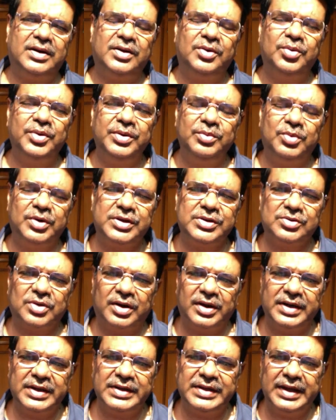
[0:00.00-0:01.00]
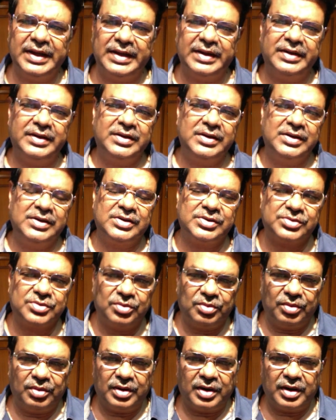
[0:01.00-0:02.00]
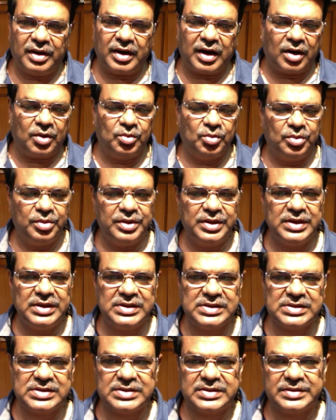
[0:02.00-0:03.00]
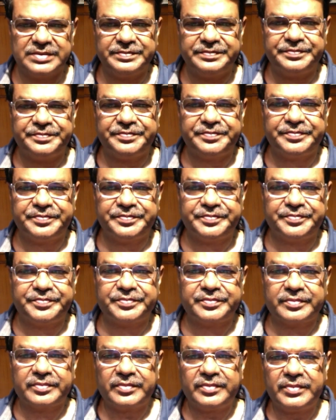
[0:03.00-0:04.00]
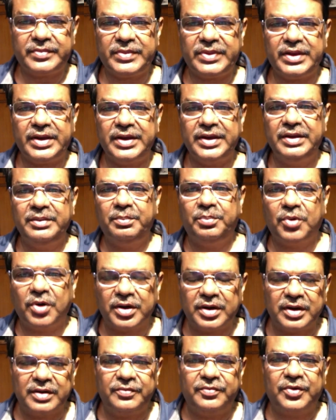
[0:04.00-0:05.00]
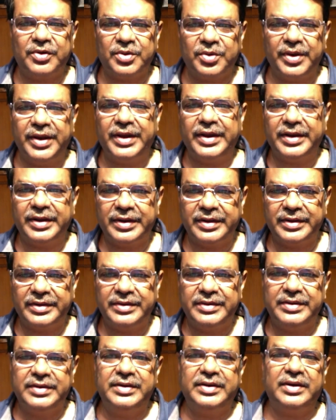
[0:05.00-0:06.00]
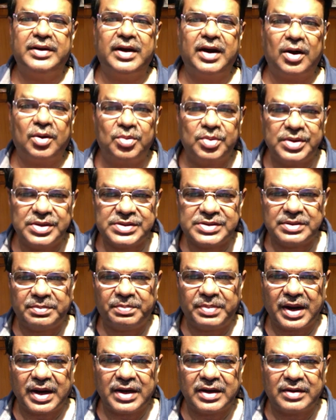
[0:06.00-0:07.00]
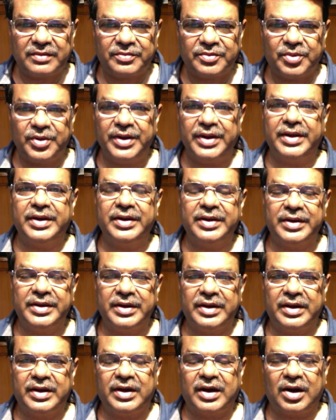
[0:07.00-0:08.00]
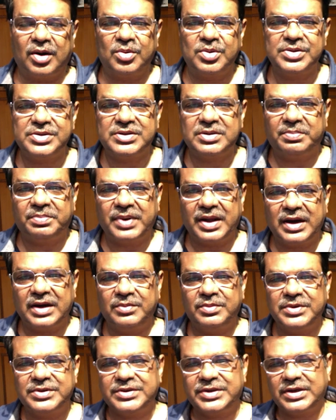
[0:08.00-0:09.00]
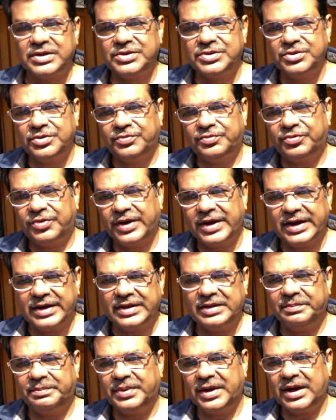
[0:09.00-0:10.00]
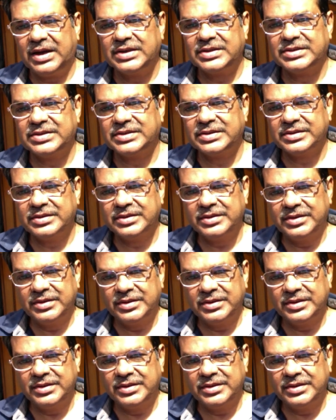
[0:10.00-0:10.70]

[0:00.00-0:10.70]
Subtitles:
doing what is already there. So Rahu is important for today. Rahu is the planet of today. Rahu is the planet which tells you forget the past,